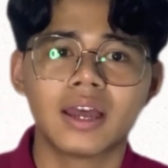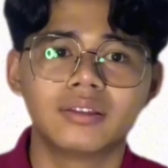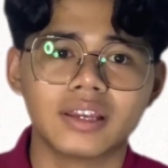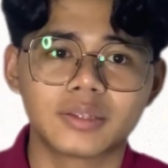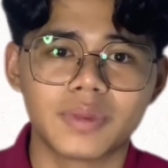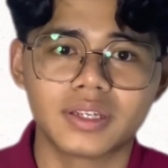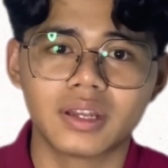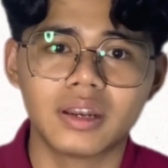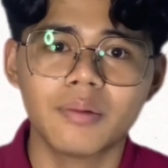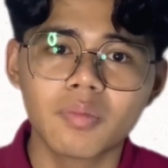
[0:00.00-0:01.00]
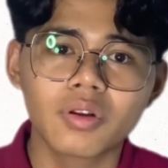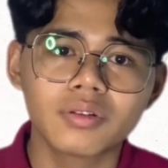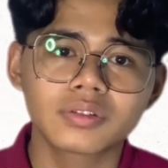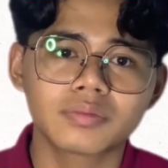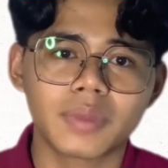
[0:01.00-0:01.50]
Their special double
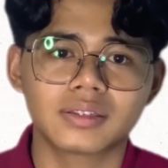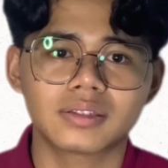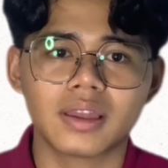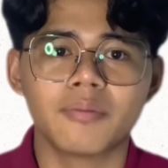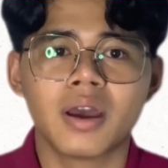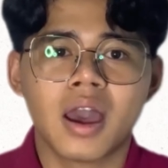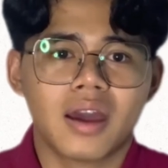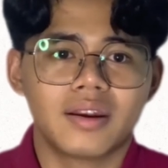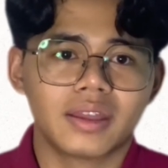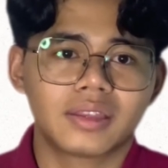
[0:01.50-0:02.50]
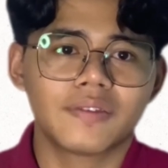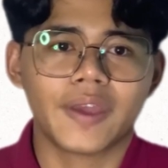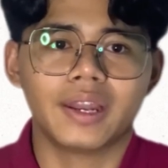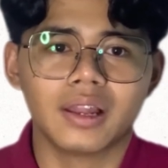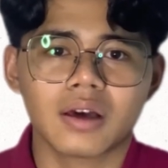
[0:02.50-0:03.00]
bonds makes them reactive
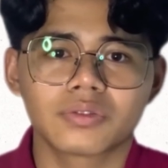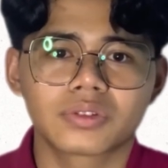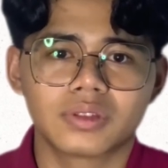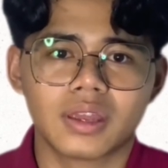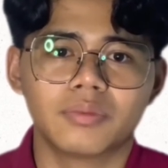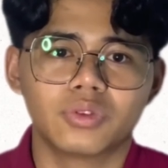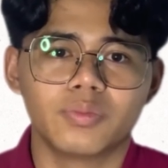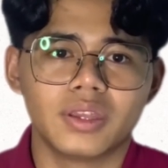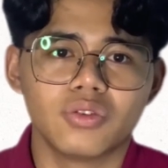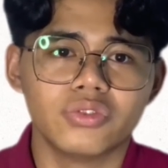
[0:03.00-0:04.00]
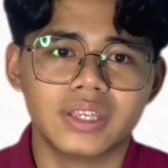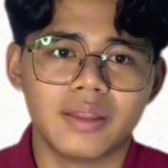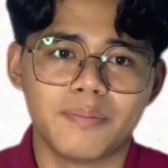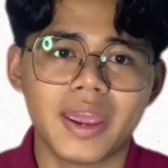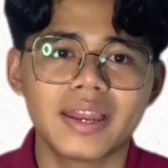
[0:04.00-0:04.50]
and allows them to be used
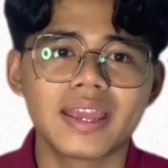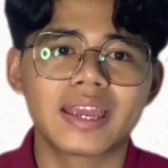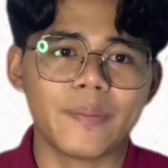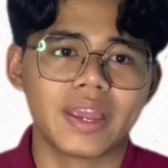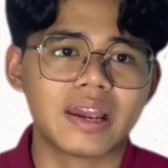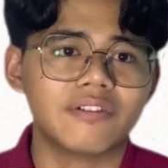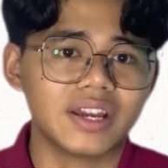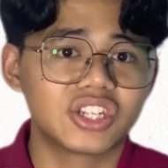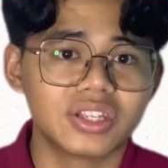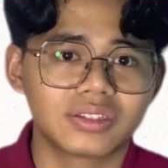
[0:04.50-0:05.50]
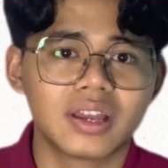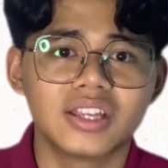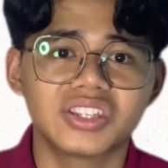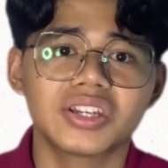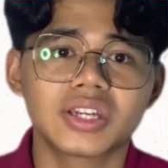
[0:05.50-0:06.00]
in many chemical reactions,
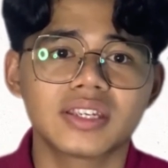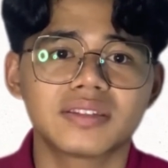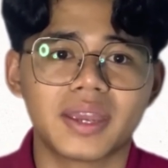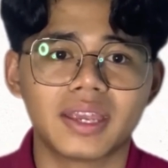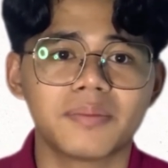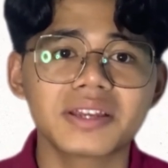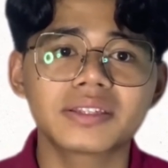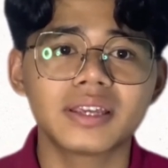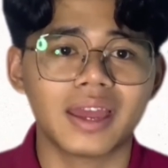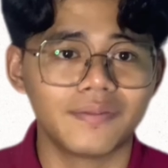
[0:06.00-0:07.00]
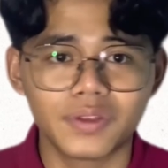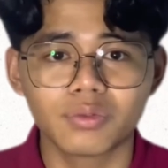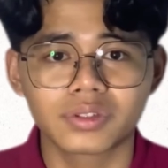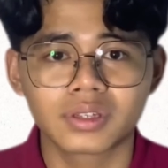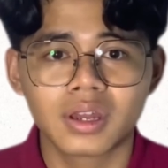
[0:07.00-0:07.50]
such as making plastic and
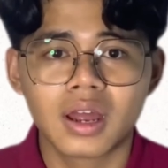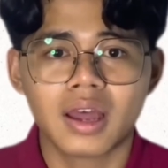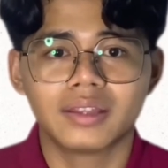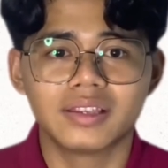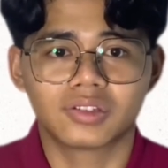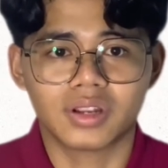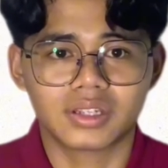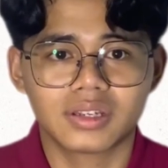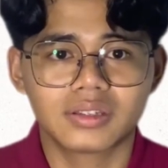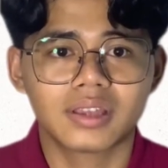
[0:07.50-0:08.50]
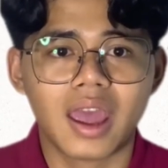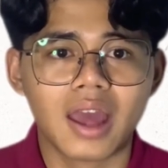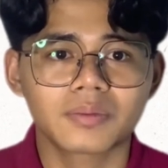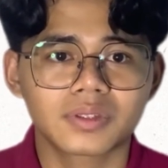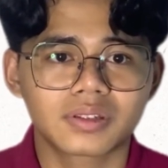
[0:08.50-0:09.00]
fuels. These reactions
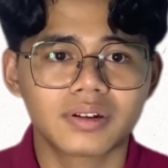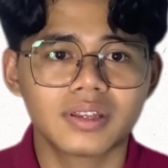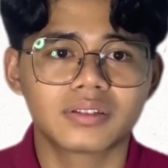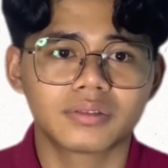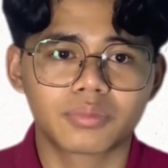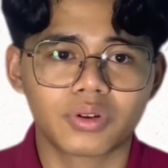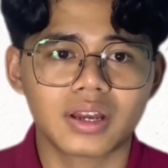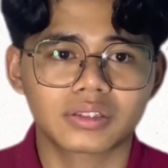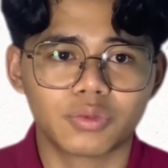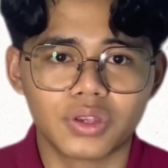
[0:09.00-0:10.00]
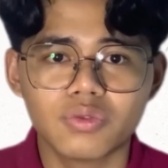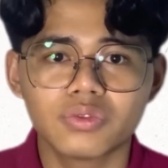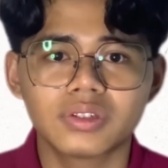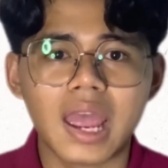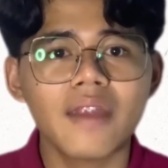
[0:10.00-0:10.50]
help create products we
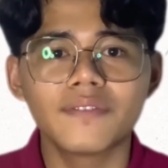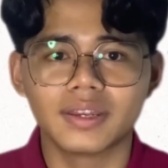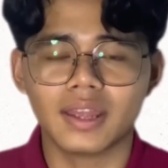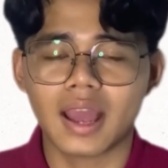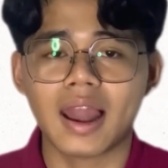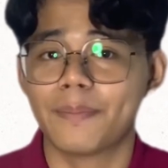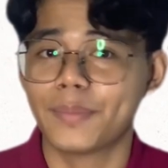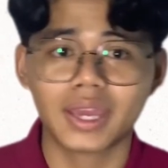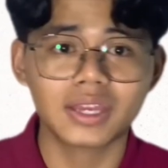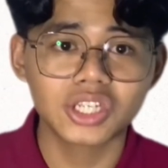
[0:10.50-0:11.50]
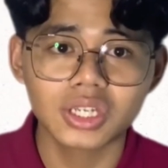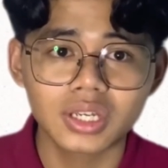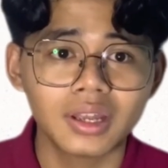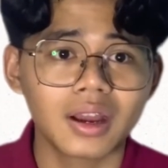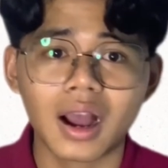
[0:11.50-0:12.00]
use every day, like
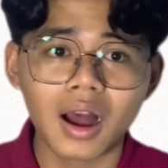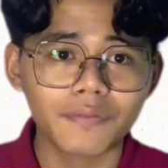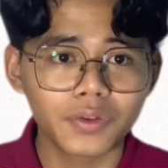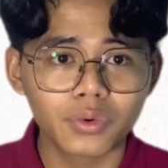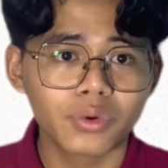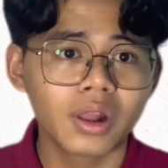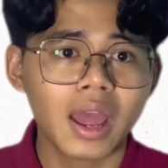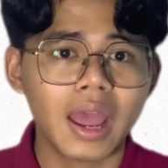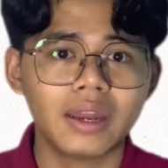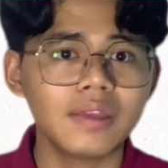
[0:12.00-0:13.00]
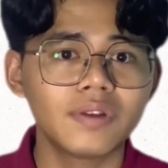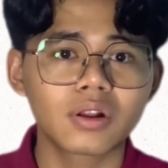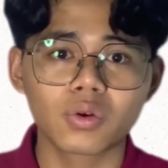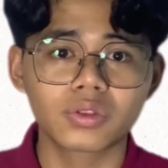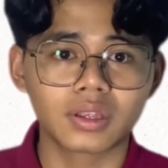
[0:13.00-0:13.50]
packaging, car fuel, and even
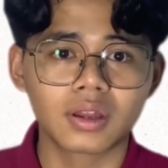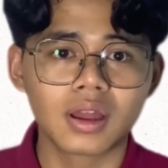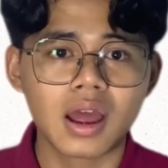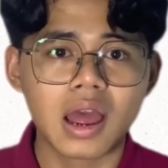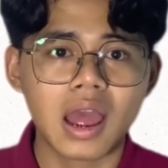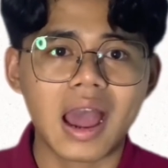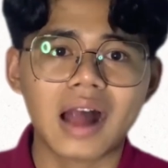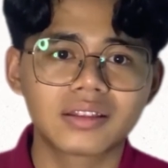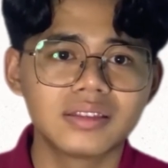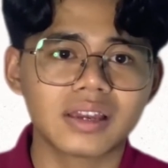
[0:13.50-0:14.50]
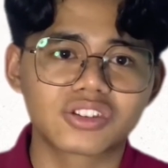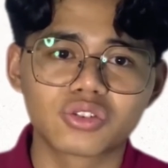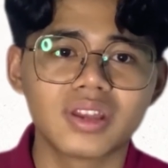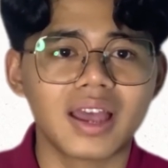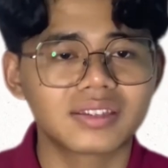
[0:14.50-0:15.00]
clothing. Alkenes are
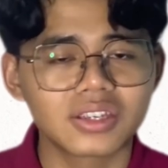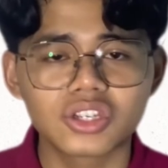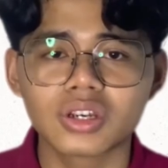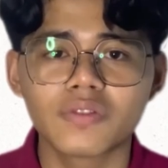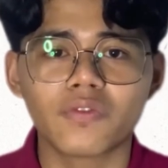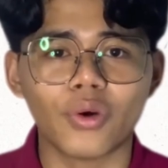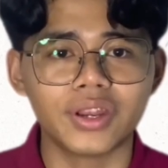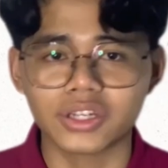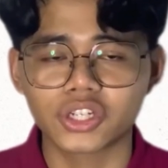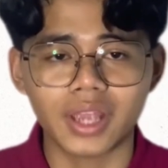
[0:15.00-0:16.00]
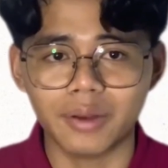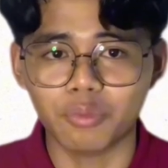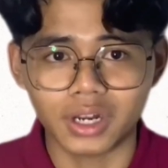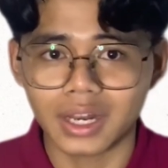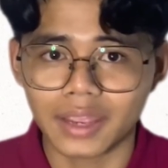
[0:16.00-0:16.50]
truly essential for industry and
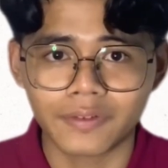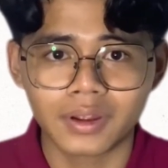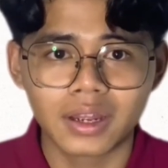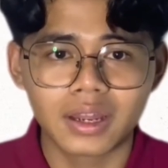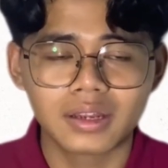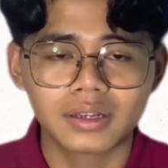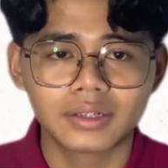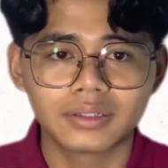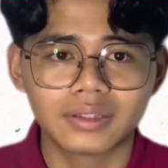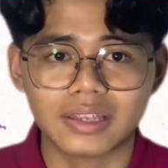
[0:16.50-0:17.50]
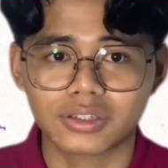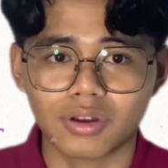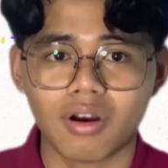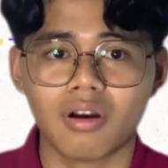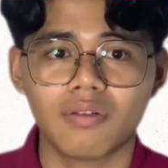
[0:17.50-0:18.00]
modern life. That's
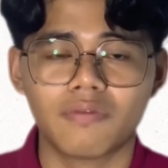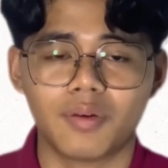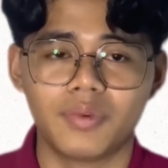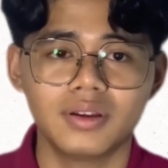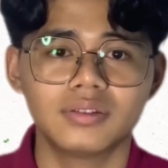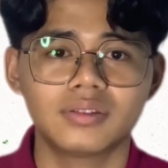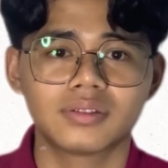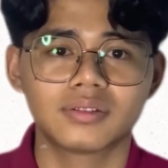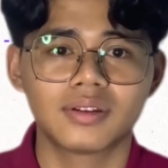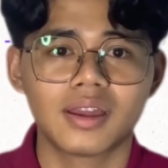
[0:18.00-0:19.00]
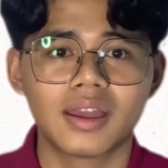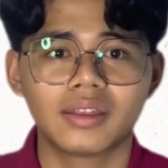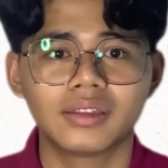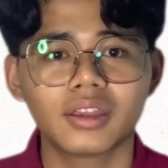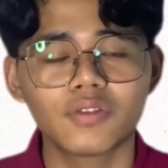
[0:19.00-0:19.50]
all from us.
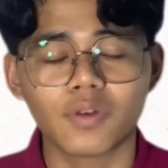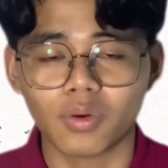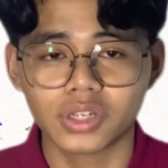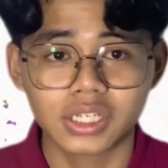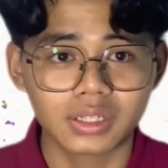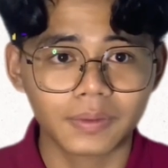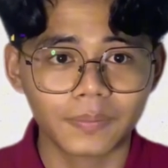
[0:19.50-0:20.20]
Thank you for watching.